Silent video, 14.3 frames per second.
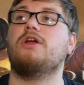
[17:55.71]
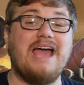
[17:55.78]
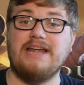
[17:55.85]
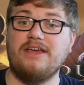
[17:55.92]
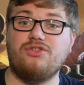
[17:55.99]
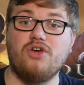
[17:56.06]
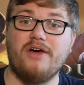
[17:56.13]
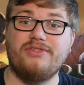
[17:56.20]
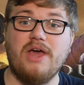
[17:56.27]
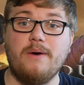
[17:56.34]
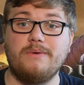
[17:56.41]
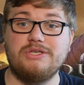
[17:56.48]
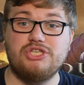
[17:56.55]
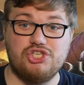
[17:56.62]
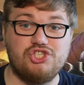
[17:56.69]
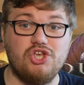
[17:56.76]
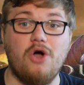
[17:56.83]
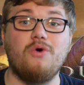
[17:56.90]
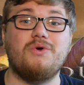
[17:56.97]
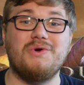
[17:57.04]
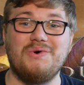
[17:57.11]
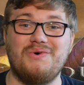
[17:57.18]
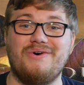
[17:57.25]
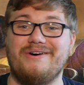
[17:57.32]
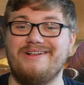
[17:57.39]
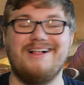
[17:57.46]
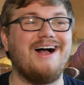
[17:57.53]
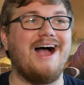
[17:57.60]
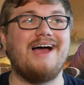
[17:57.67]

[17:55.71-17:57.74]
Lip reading: And I thought that was so cool.